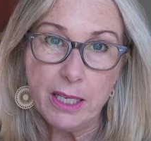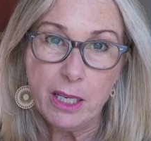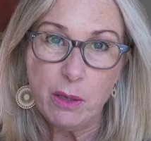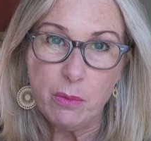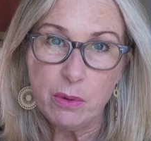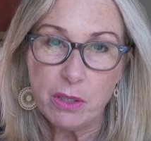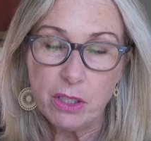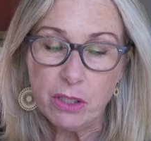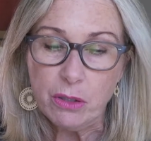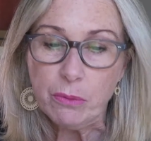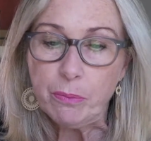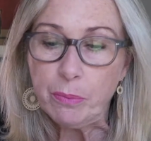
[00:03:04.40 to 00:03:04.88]
and he
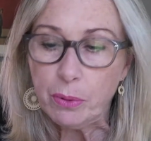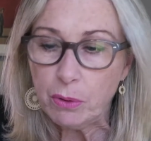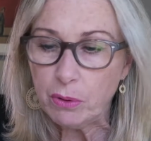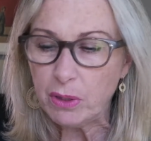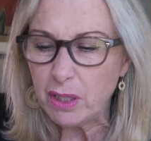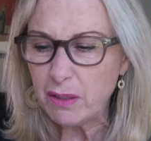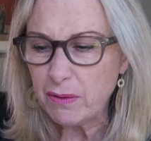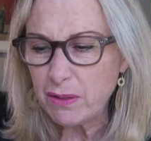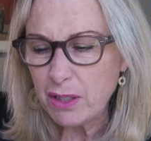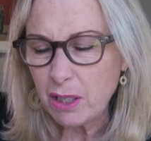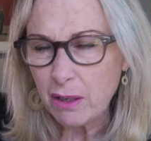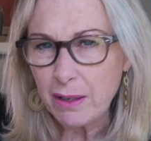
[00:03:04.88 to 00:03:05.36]
was
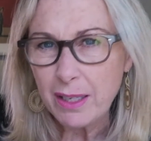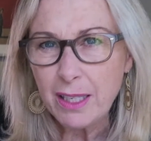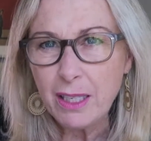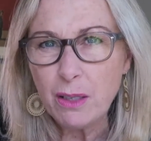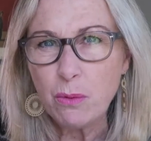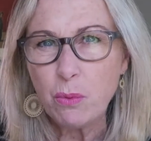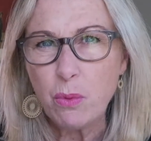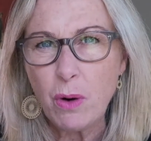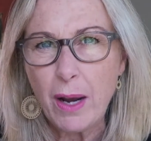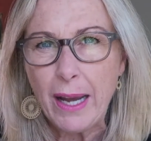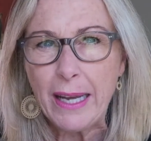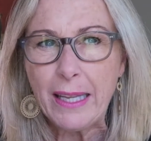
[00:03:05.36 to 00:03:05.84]
supportive. So in a
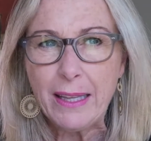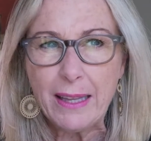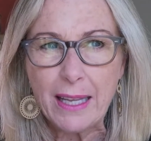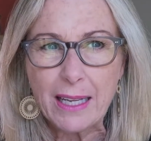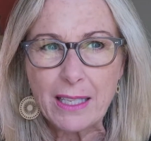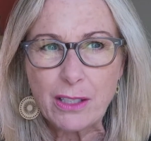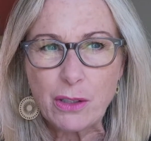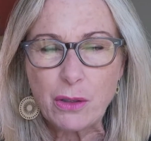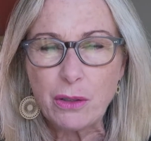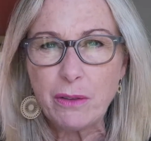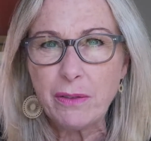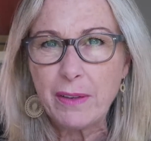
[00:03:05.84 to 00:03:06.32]
way,
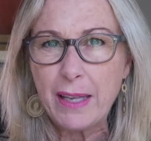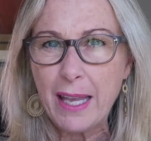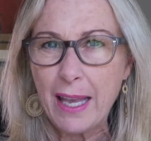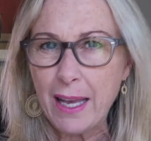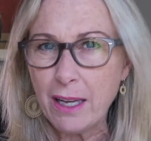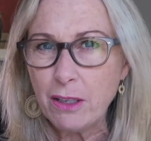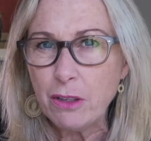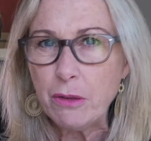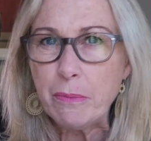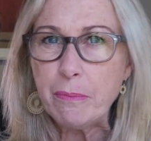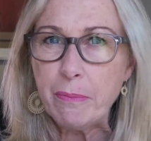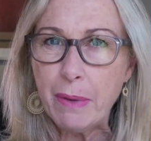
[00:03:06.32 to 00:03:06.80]
that sort of
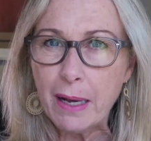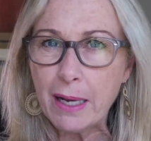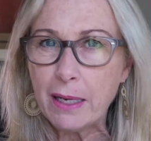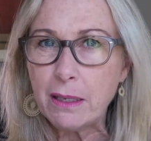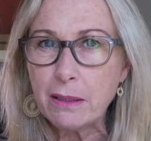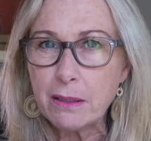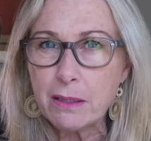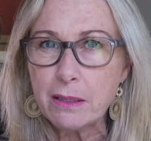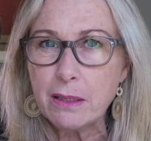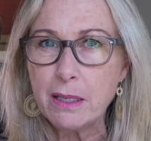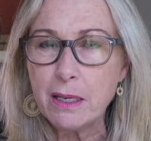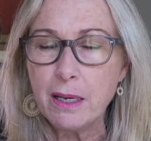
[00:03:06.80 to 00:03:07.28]

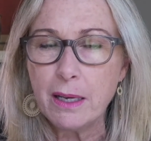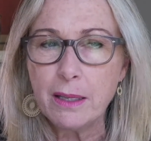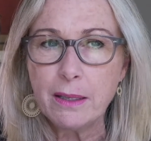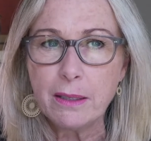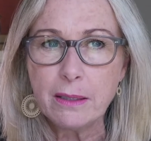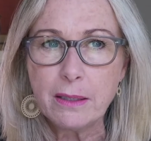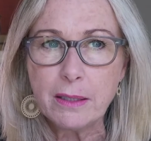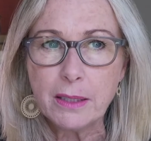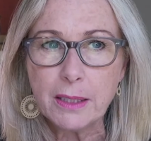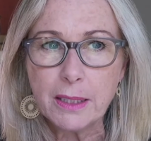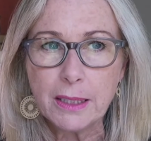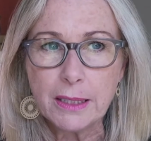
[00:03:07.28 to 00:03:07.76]
counterbalanced the other
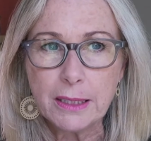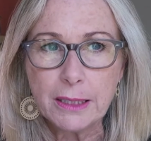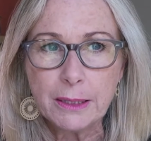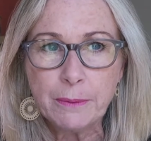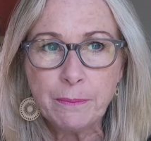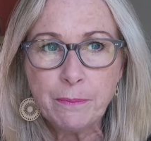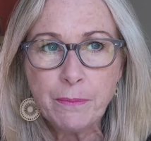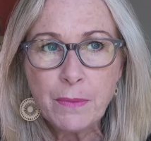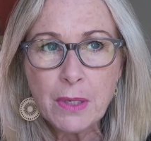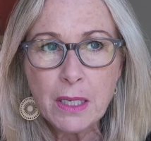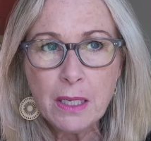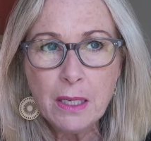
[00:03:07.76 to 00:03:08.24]
guy.
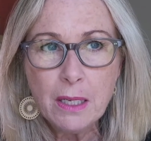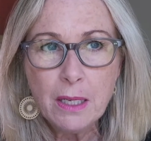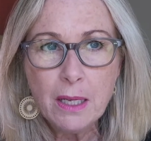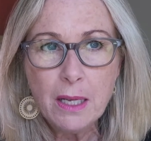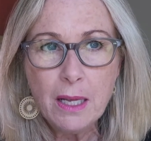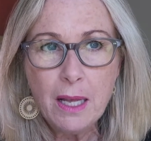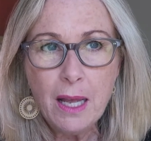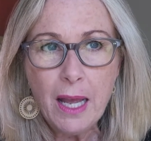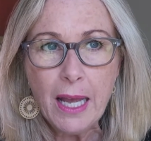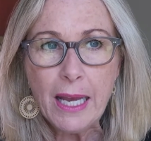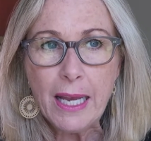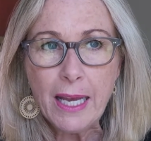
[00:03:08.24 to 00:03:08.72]

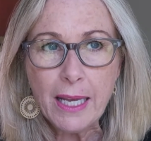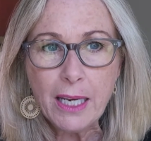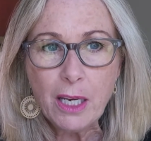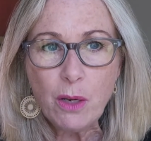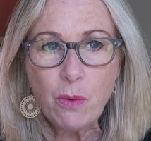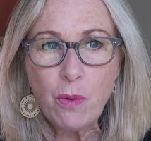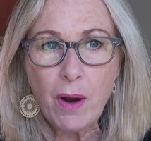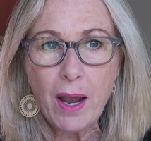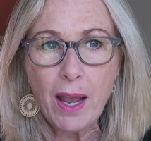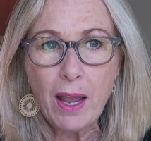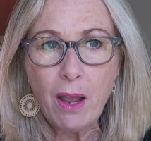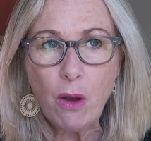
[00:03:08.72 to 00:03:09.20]

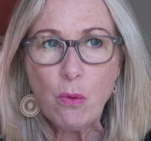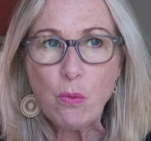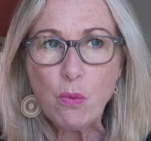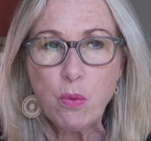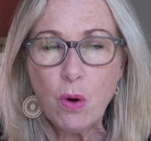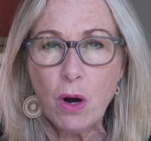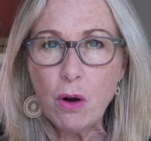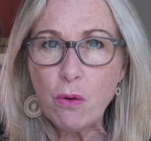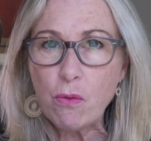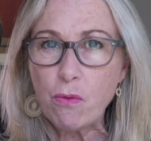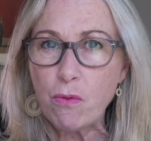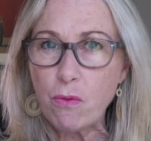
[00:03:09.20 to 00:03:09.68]
Anyway,
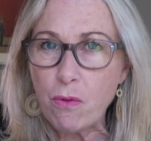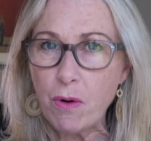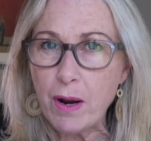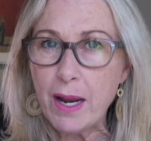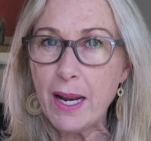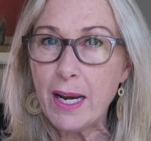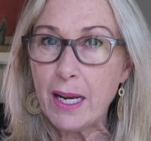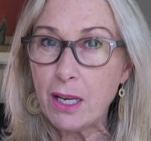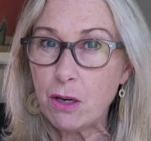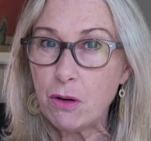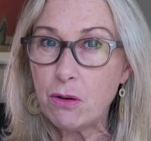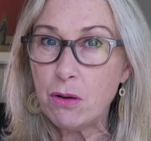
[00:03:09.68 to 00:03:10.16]
what
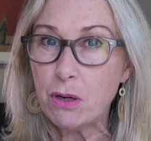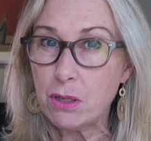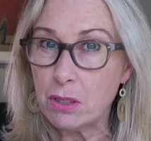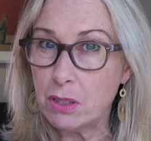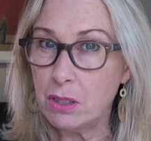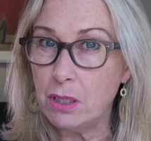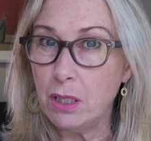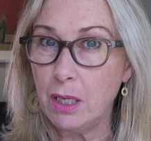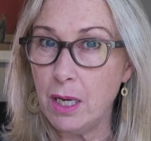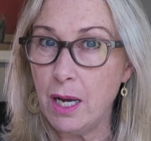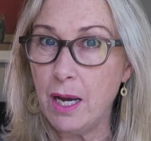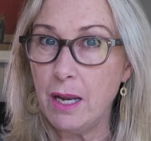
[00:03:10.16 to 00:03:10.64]
really
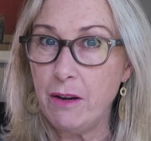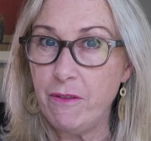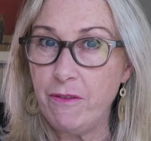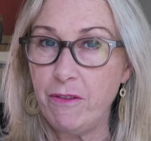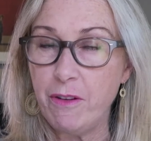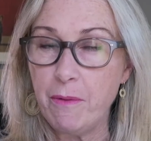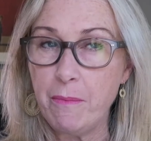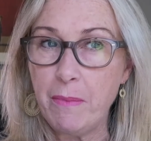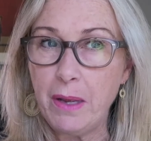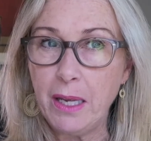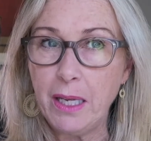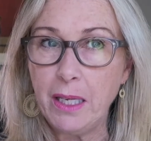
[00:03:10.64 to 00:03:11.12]
crossed the line
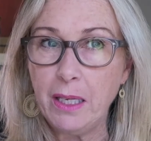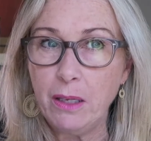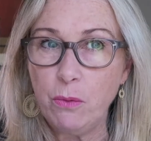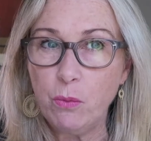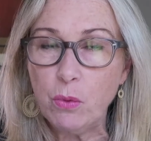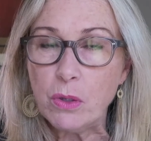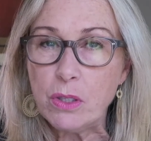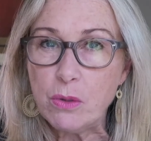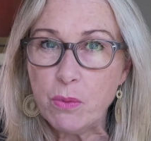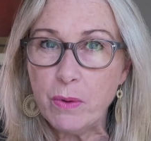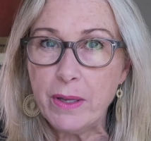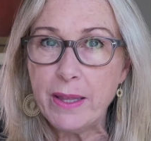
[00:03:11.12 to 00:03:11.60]
for me
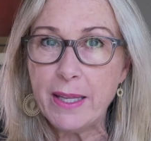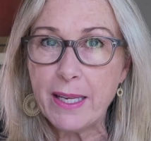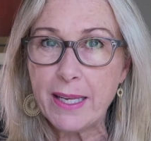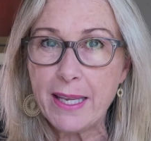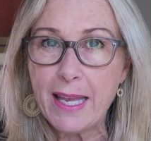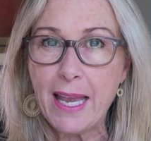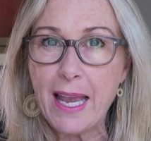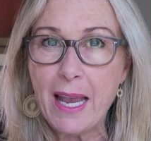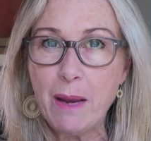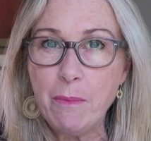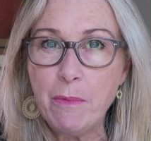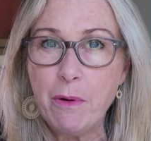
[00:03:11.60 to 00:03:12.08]
was when the
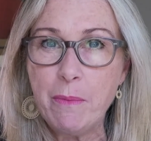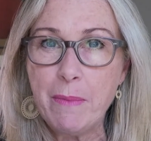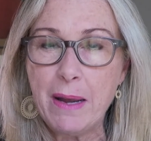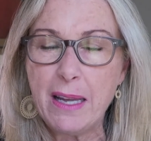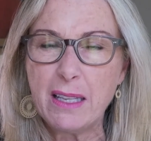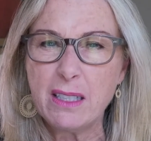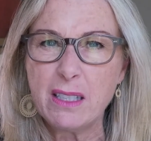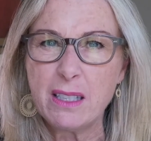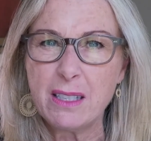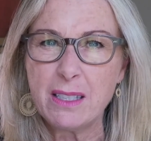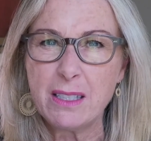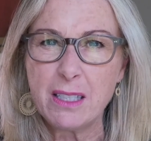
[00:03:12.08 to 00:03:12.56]

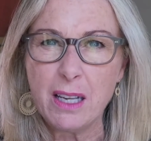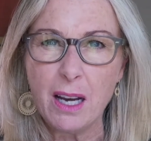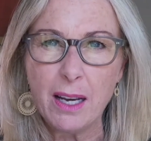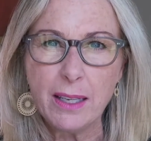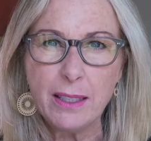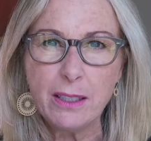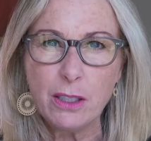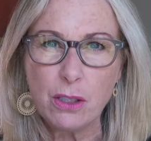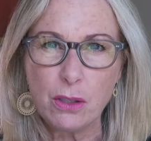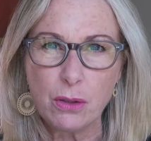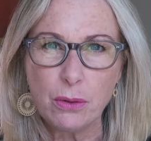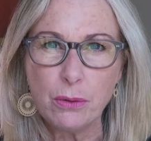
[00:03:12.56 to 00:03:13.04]
cameraman
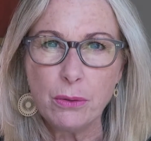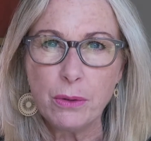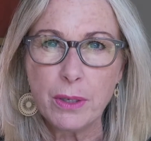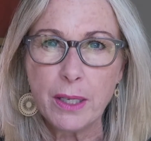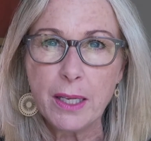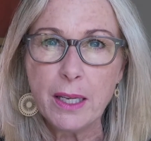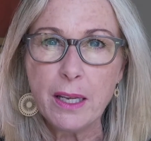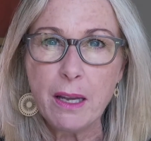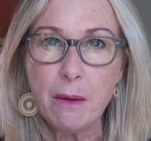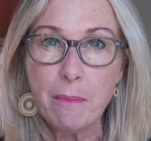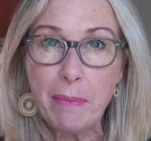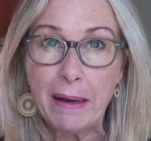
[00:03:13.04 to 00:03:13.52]
started
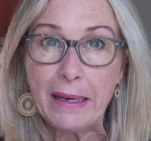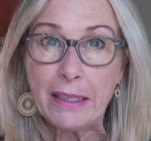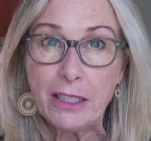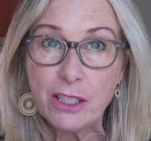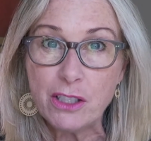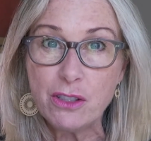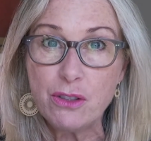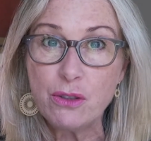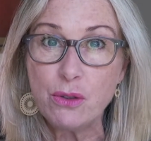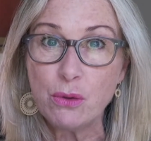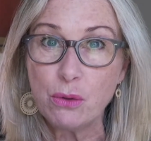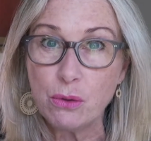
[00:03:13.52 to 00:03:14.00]
talking about
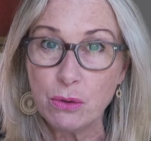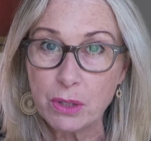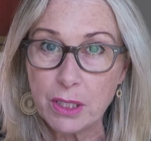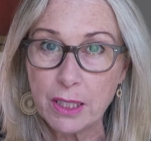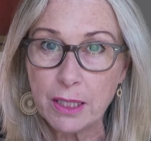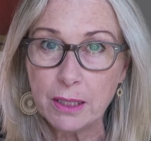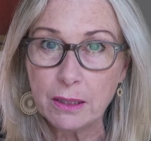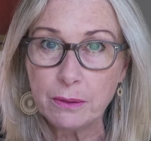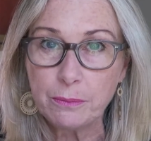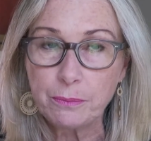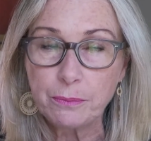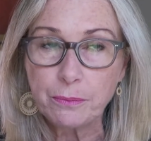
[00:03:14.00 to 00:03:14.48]
his
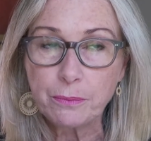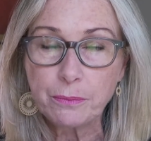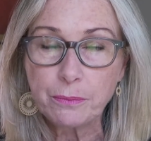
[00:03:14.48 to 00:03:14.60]
daughter